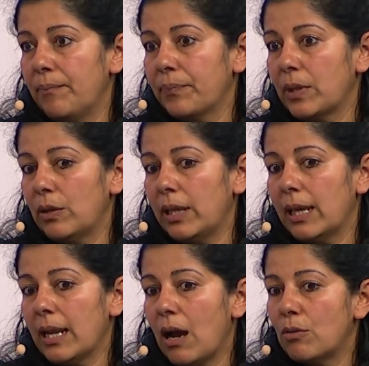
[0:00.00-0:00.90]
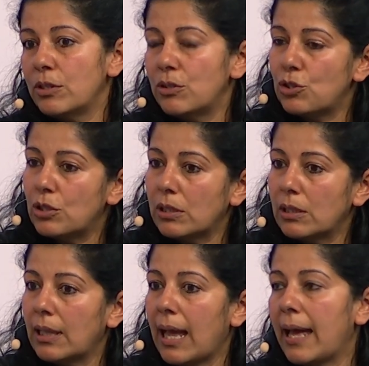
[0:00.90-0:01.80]
looking at how
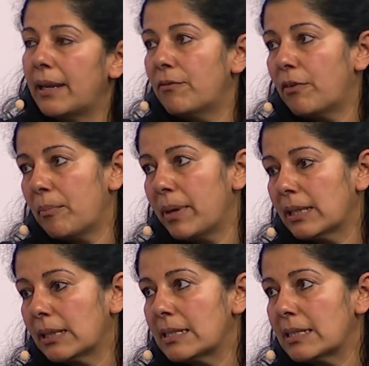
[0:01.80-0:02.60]
digital and environmental